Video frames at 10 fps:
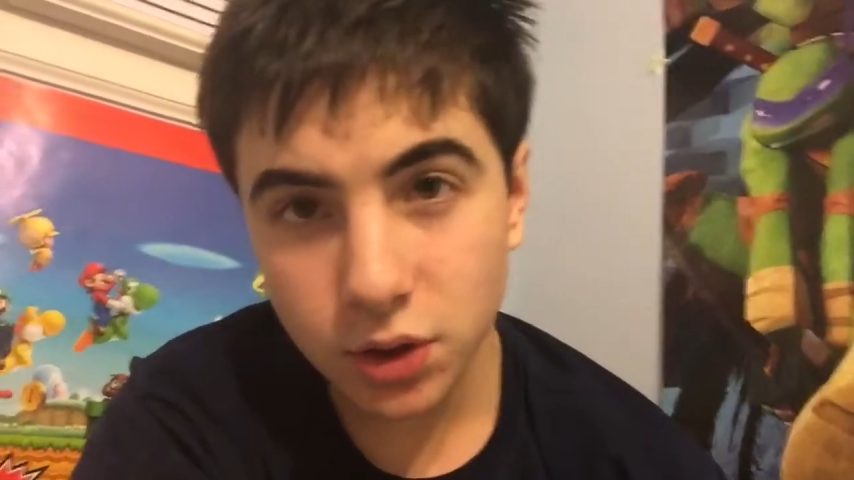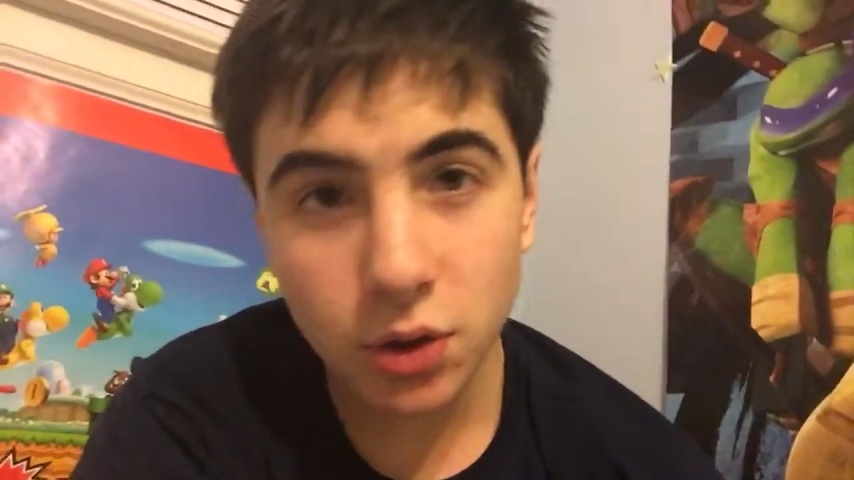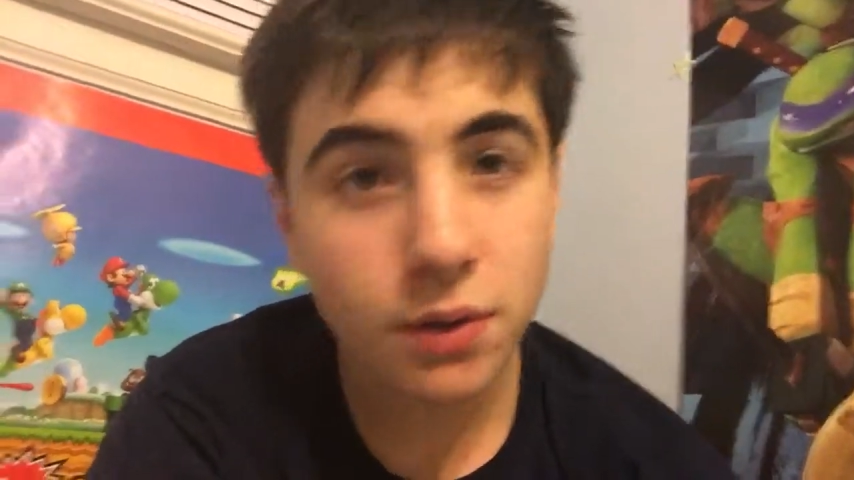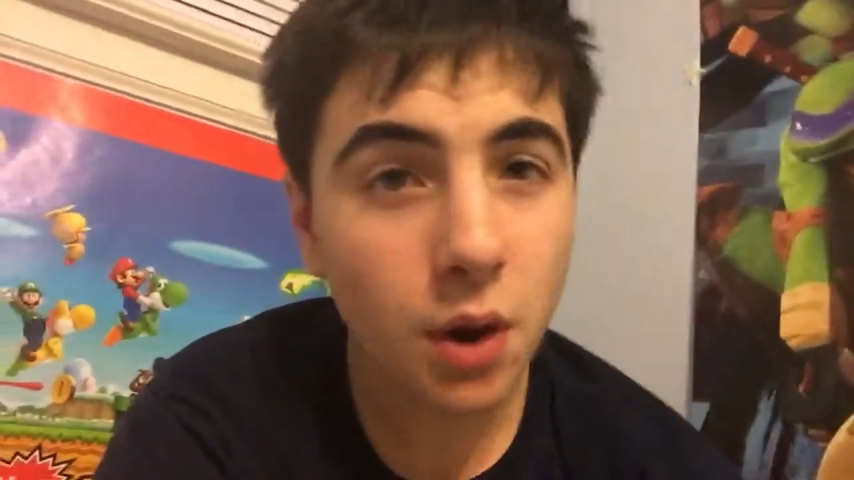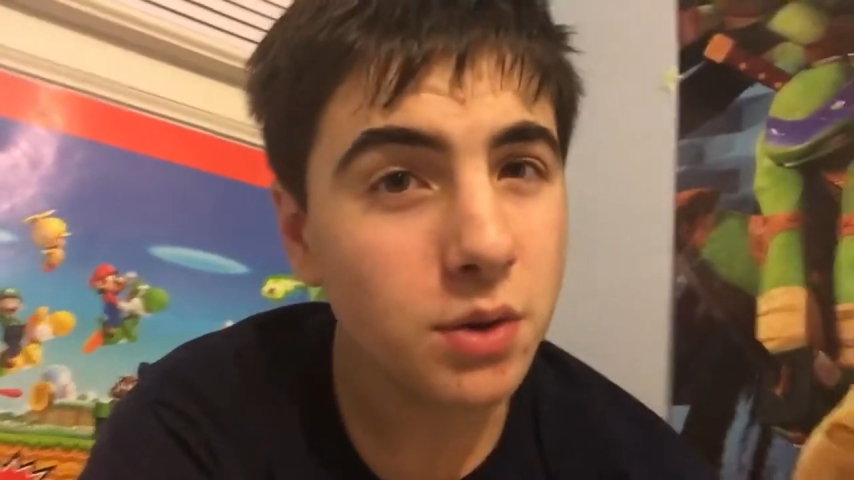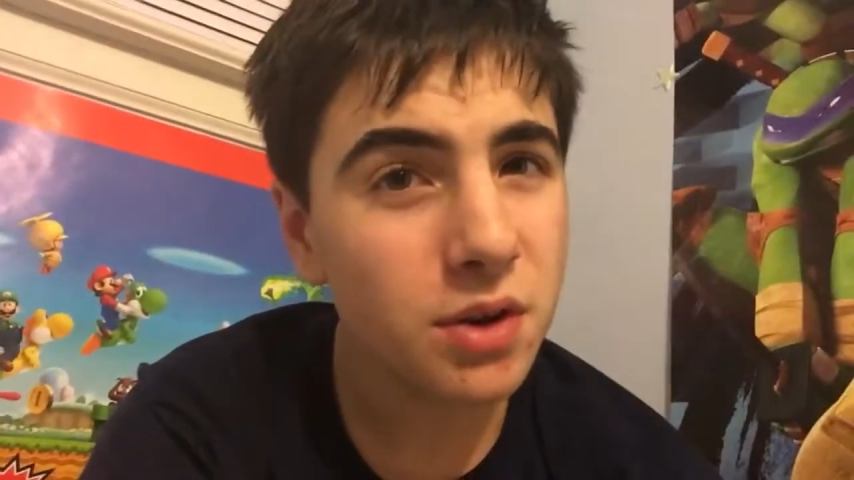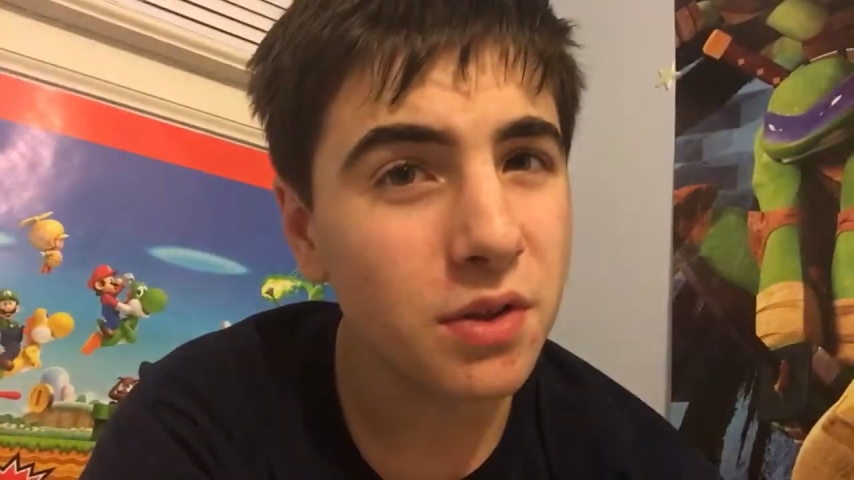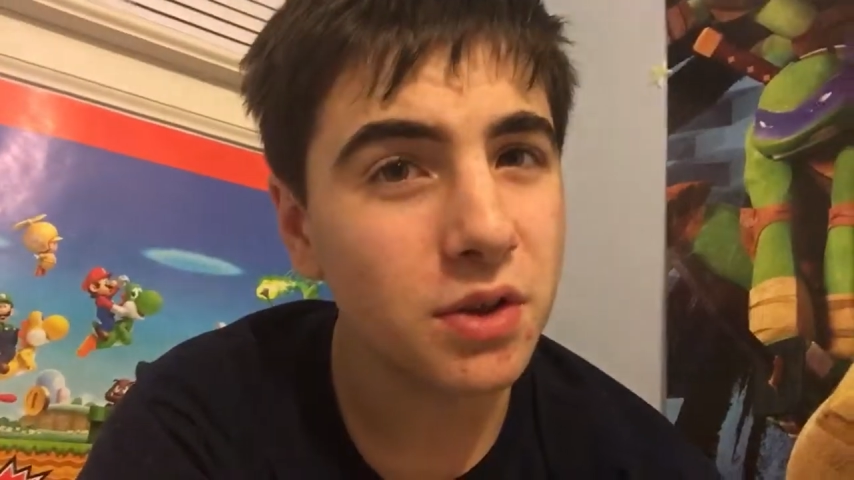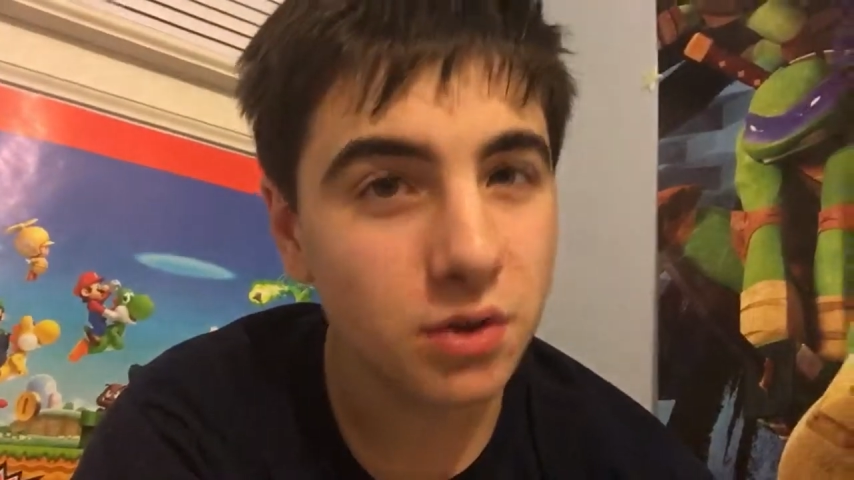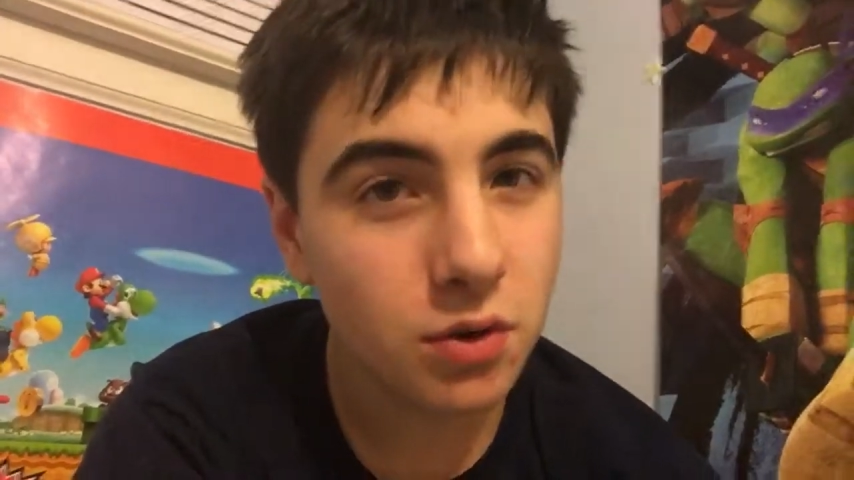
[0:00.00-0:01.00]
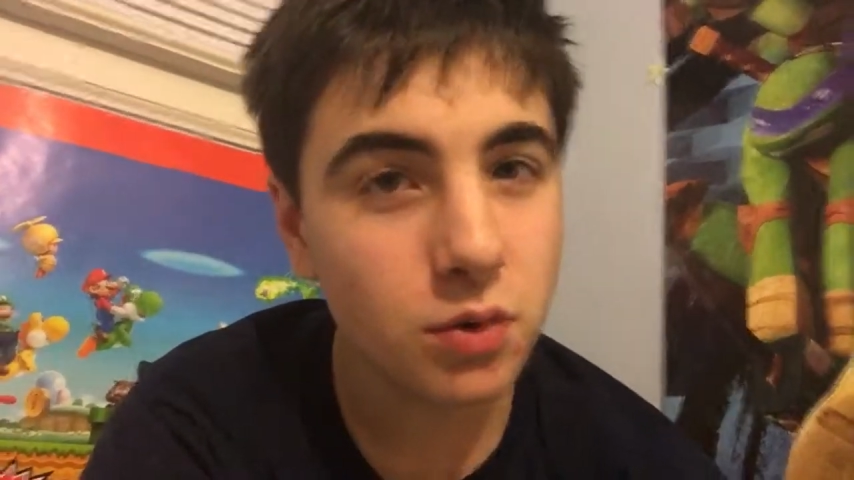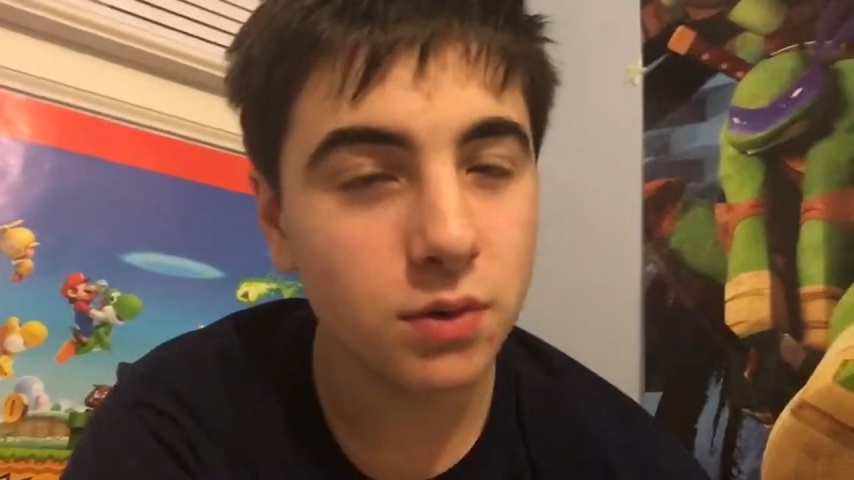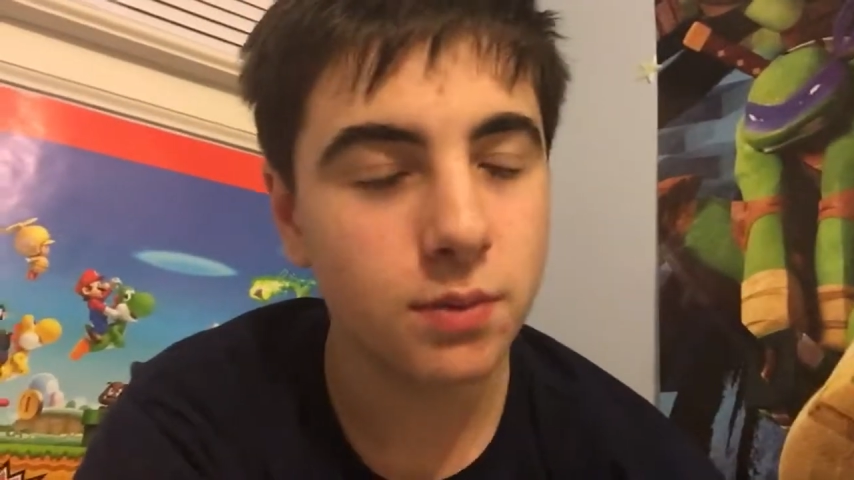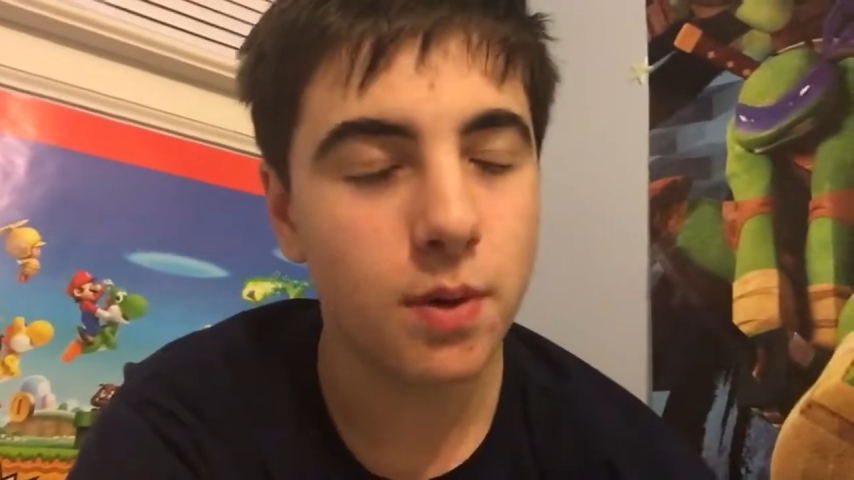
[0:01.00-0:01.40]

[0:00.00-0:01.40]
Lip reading: So those are the two